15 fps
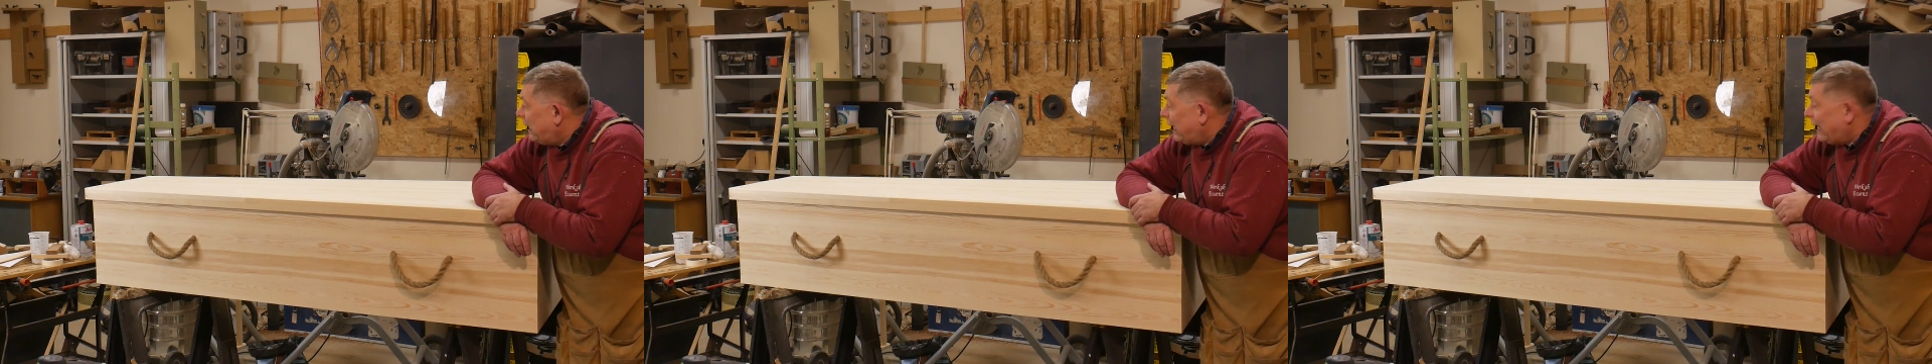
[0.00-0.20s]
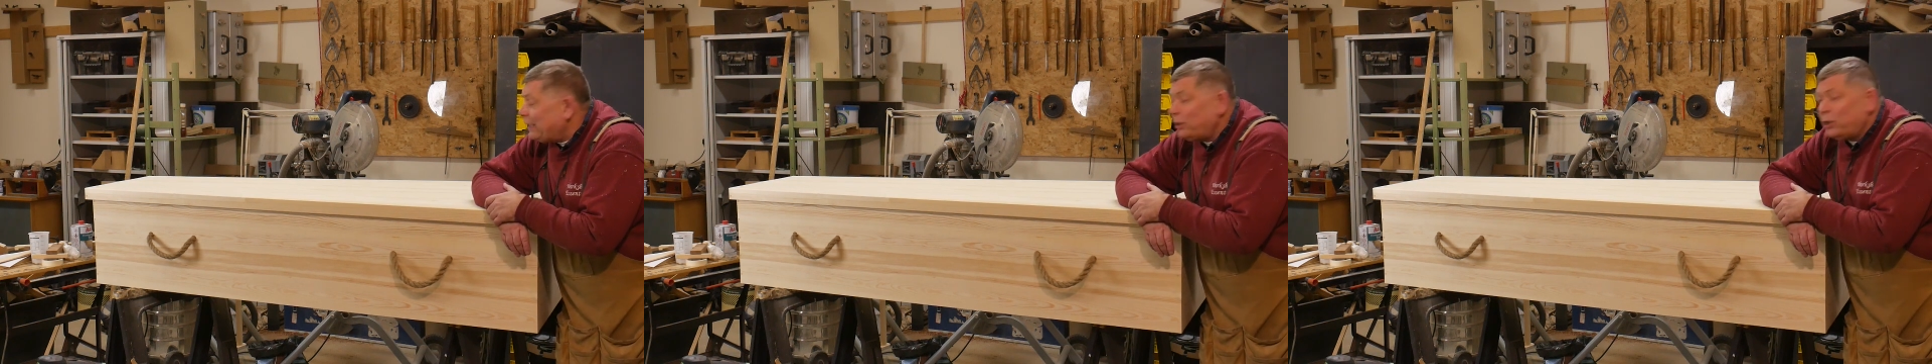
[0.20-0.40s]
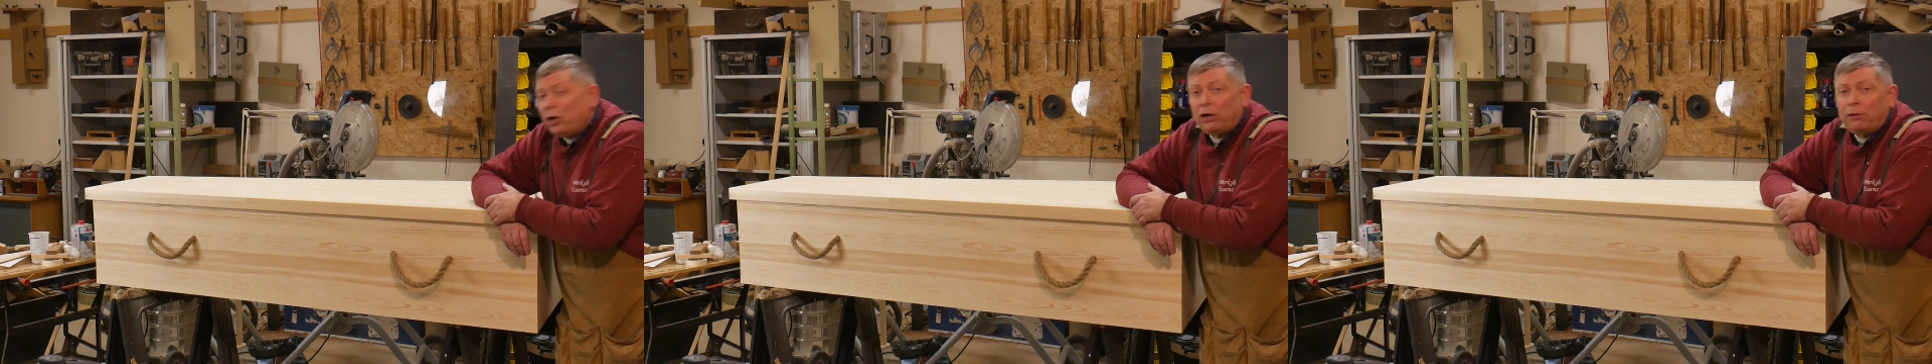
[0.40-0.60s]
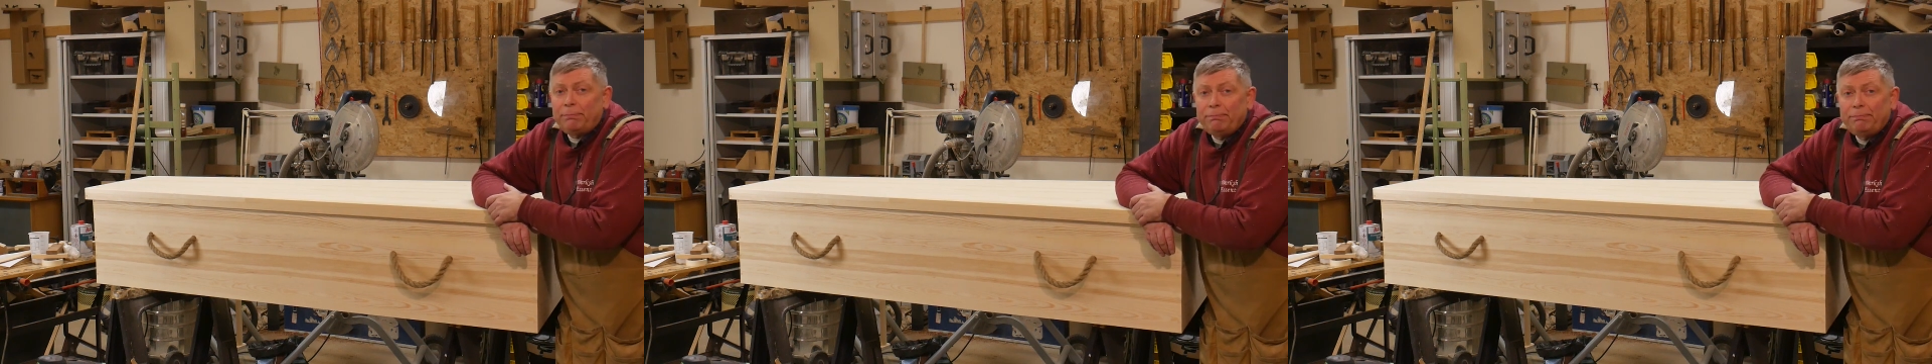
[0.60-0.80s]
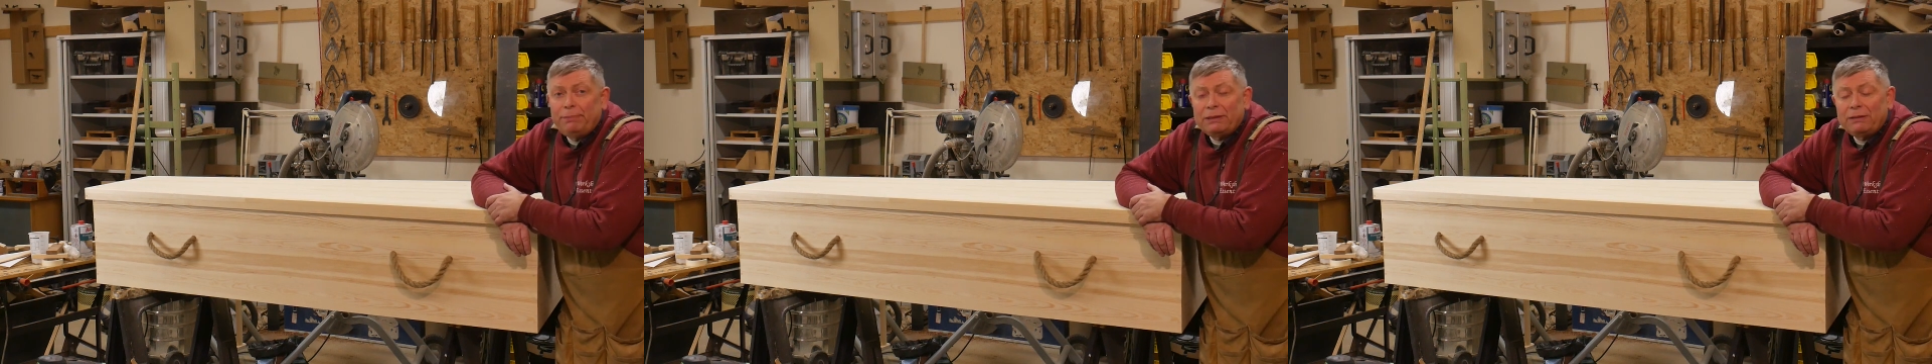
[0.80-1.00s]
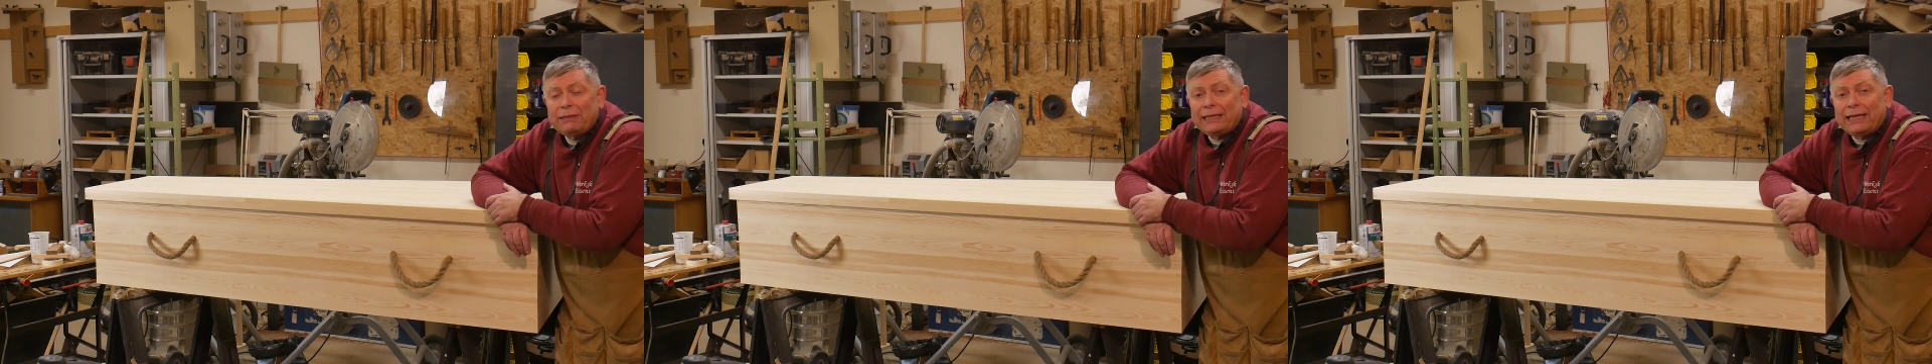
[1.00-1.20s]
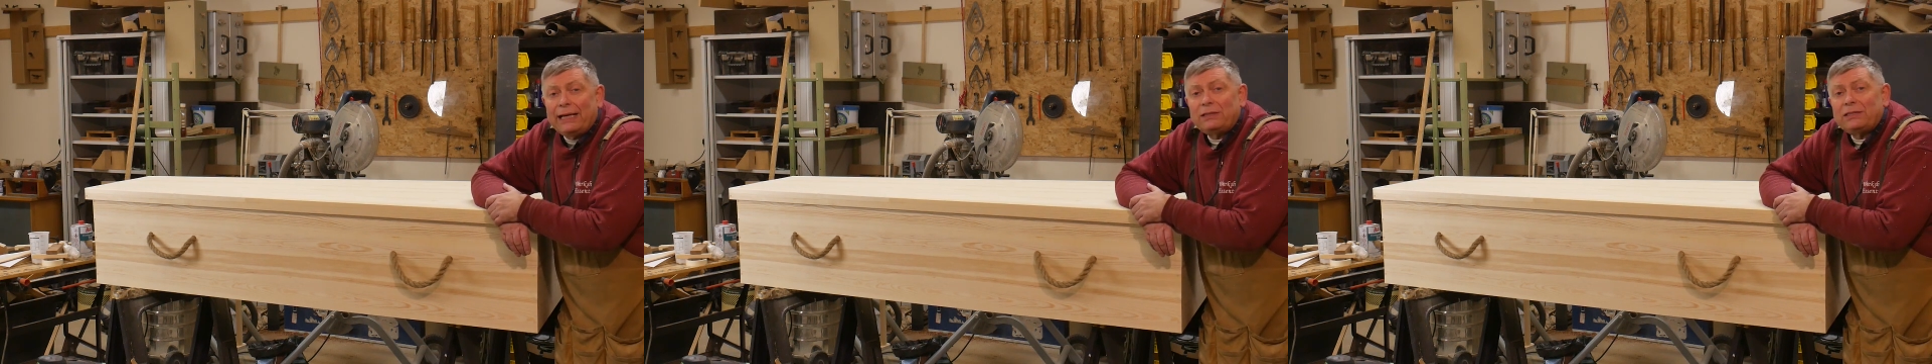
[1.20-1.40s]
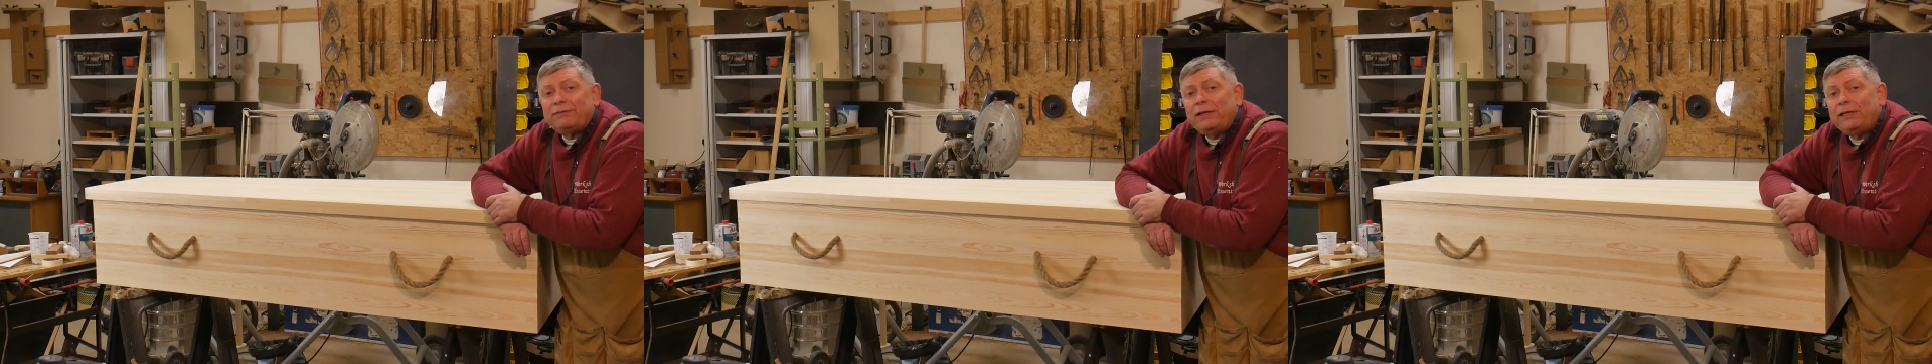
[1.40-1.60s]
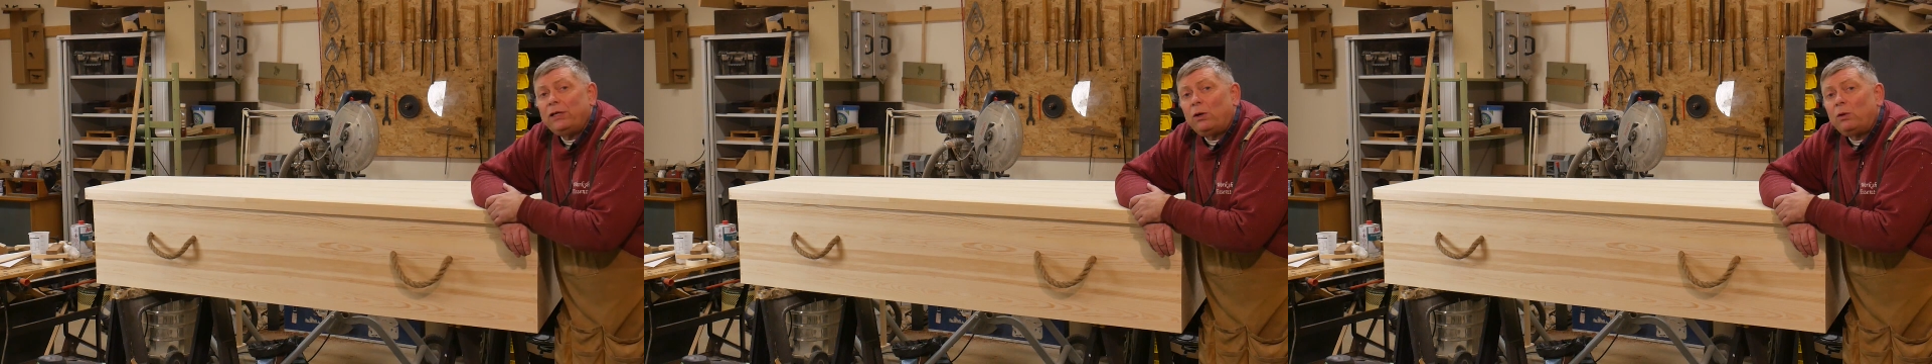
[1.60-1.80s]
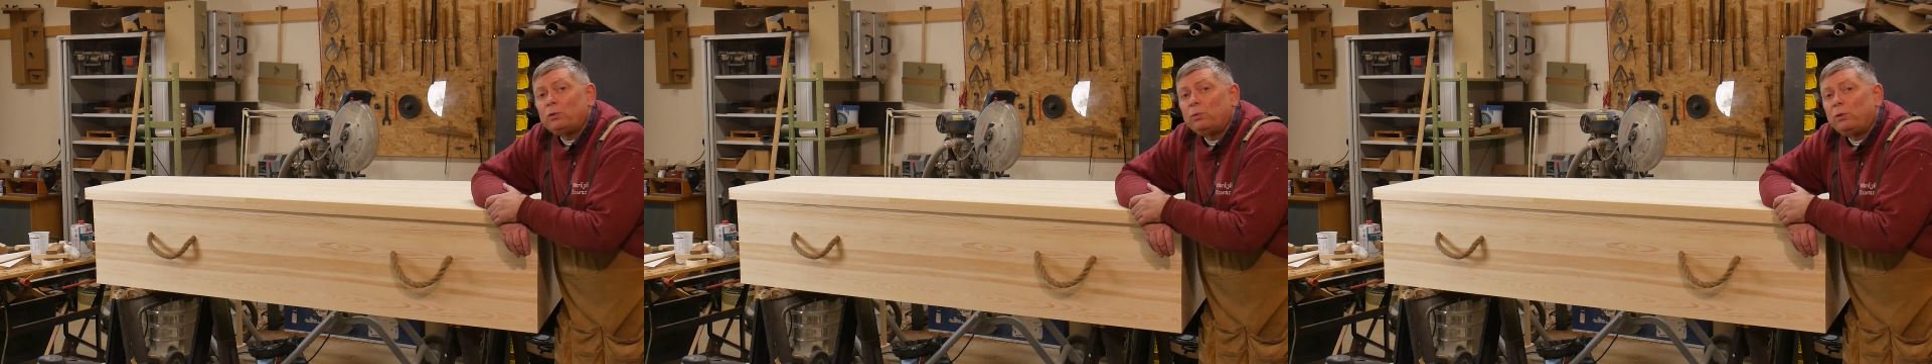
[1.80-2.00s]
And you can't build it out of any
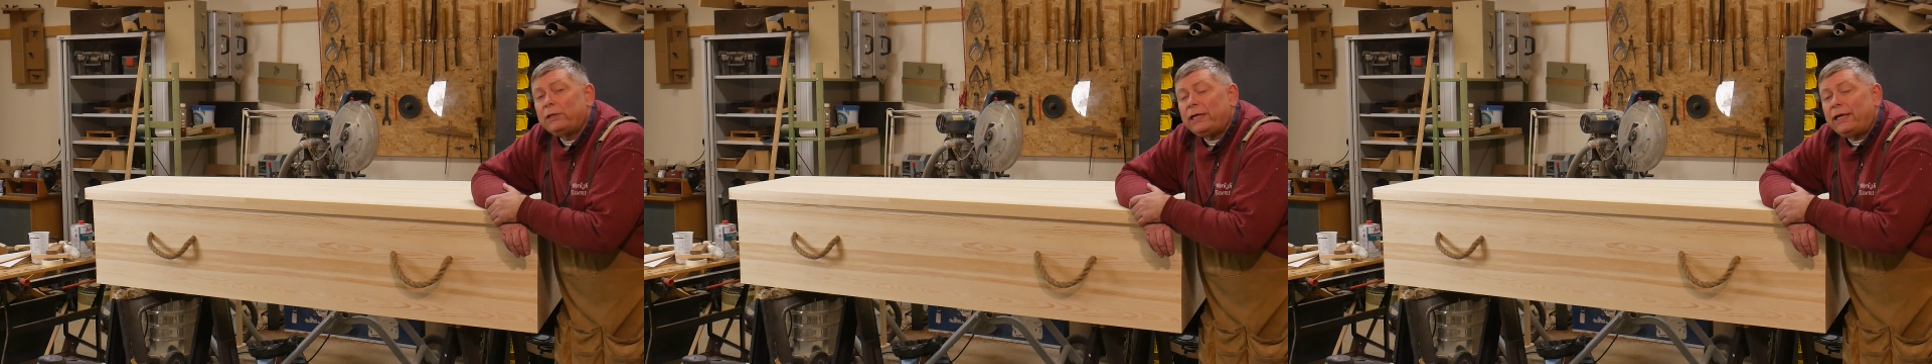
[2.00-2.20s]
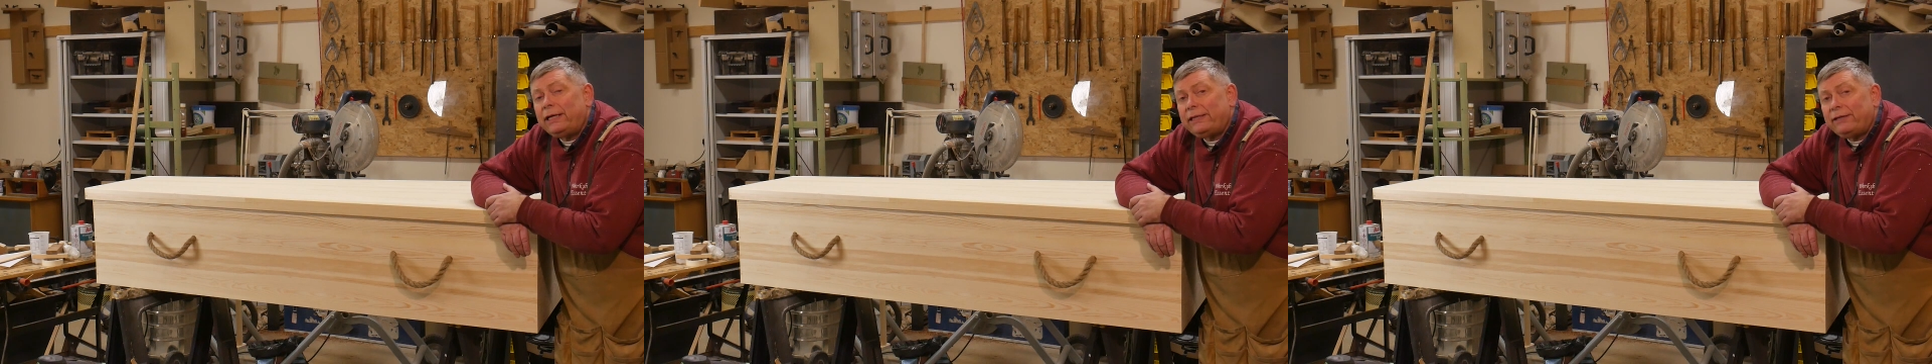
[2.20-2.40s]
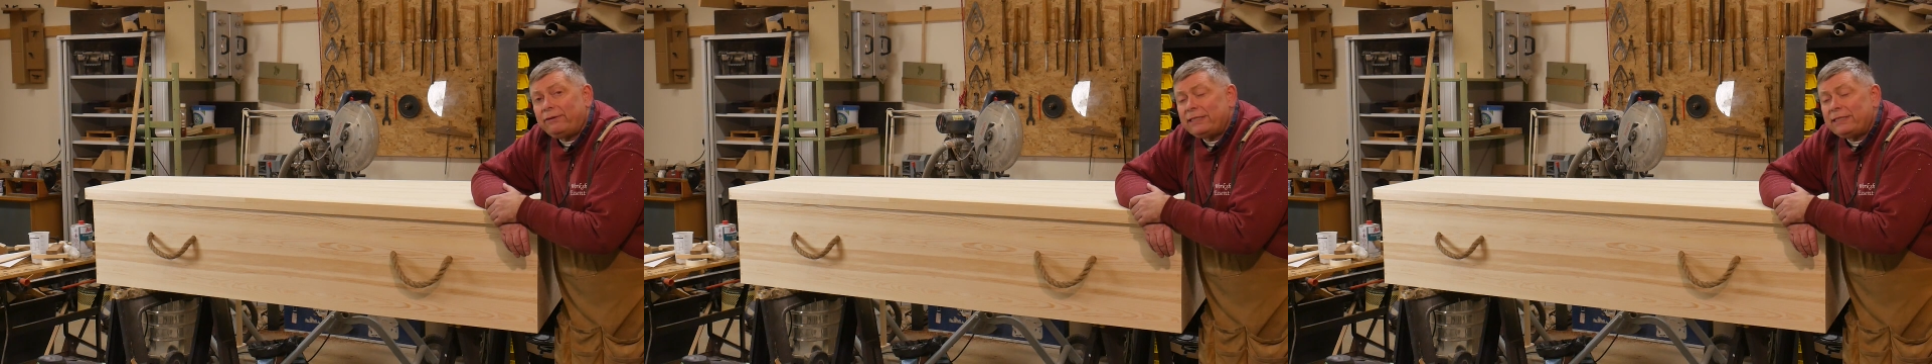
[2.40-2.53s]
old wood either,